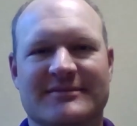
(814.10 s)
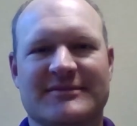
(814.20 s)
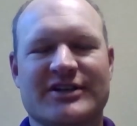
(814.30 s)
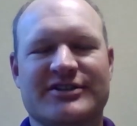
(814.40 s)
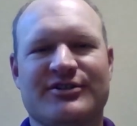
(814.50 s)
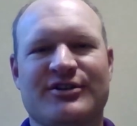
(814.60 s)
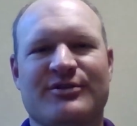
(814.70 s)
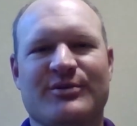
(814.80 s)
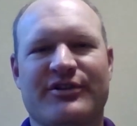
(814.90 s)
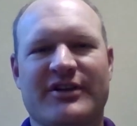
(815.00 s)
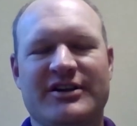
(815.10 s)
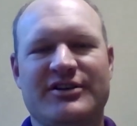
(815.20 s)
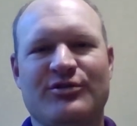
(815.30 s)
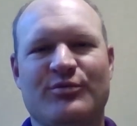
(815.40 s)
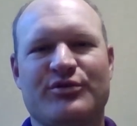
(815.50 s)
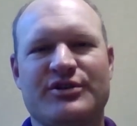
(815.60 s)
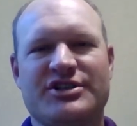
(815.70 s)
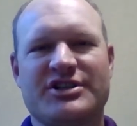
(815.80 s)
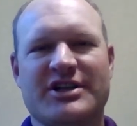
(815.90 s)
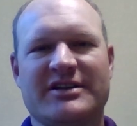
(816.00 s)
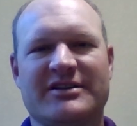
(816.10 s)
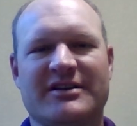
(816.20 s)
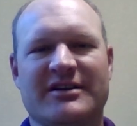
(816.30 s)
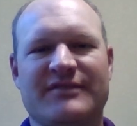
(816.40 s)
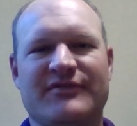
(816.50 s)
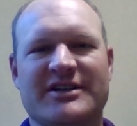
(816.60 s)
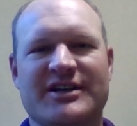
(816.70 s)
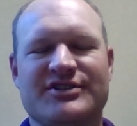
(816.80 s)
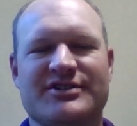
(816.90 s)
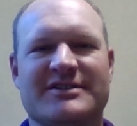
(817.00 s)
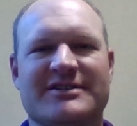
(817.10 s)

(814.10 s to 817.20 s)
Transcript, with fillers: Yes, sir. Well, thank you. Appreciate the invitation.